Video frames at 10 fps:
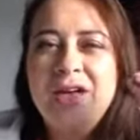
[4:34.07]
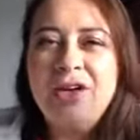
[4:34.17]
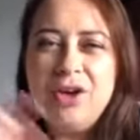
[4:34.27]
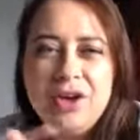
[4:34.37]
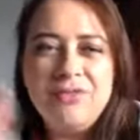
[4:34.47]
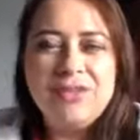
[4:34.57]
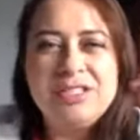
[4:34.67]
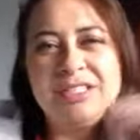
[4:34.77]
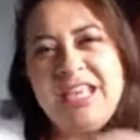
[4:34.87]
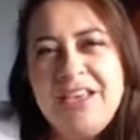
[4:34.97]
good
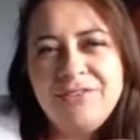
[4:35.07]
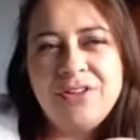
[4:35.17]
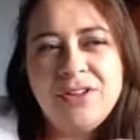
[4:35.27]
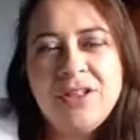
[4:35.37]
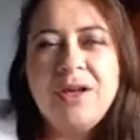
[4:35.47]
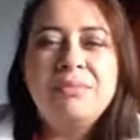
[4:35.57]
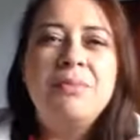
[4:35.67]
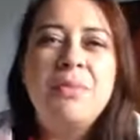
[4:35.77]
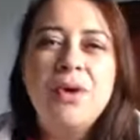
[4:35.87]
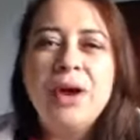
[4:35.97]
versus evil, but
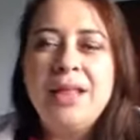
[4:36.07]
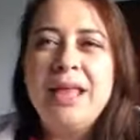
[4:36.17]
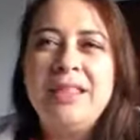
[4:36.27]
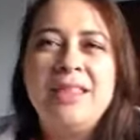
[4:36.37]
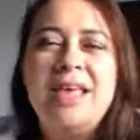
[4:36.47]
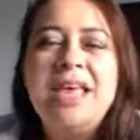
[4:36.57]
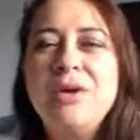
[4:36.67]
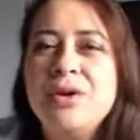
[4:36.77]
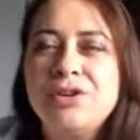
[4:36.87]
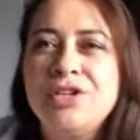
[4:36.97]
more in like the
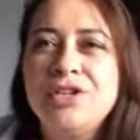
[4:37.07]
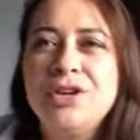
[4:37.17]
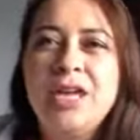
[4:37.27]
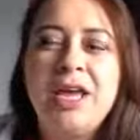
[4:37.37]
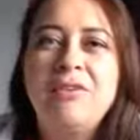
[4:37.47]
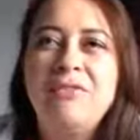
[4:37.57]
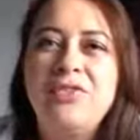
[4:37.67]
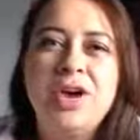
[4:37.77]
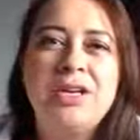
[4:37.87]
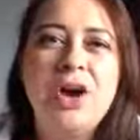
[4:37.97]
hero's journey of
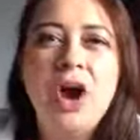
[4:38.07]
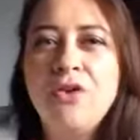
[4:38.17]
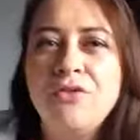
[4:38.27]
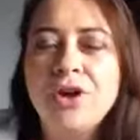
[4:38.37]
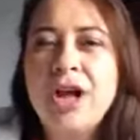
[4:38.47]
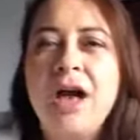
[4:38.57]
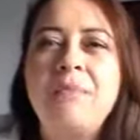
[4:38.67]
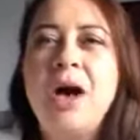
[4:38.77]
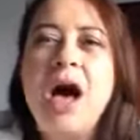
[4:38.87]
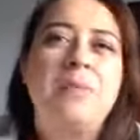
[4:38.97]
trying to
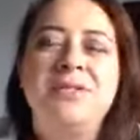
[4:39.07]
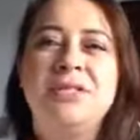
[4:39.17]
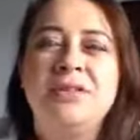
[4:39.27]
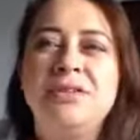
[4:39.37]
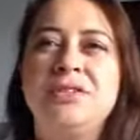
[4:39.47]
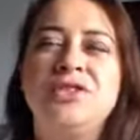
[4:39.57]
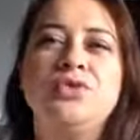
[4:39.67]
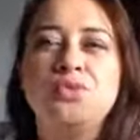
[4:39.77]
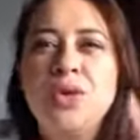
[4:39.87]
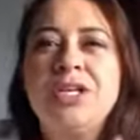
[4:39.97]
overcome obstacles
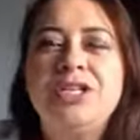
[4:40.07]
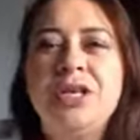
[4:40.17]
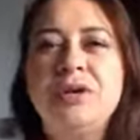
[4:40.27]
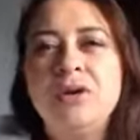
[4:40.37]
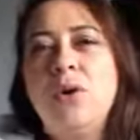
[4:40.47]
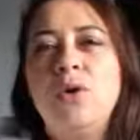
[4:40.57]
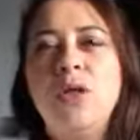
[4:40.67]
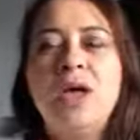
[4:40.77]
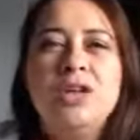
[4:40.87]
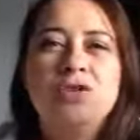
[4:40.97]
to reach their goal,
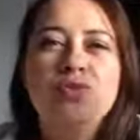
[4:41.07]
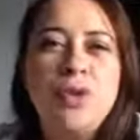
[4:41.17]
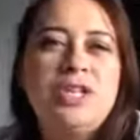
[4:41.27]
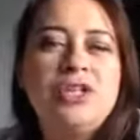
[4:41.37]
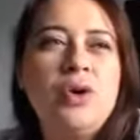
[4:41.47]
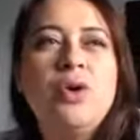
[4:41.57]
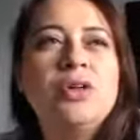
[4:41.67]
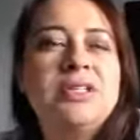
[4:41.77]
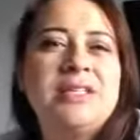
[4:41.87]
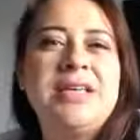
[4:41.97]
to reach your
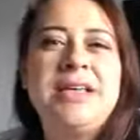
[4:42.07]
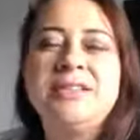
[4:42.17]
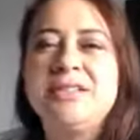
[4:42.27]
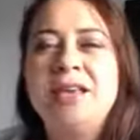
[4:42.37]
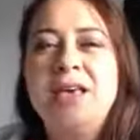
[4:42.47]
success.